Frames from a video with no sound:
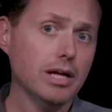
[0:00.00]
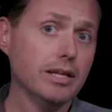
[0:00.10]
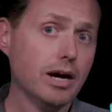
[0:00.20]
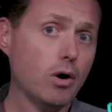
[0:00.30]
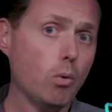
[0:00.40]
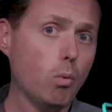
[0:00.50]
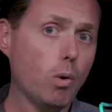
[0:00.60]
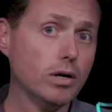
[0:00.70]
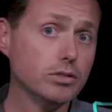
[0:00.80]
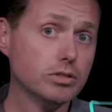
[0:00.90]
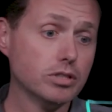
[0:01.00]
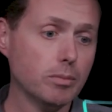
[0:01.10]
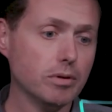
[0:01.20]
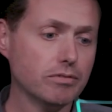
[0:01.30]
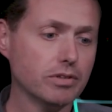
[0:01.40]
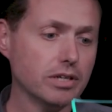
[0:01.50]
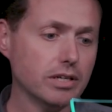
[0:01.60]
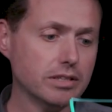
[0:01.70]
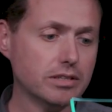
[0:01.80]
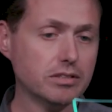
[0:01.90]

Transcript: Now, what are some of the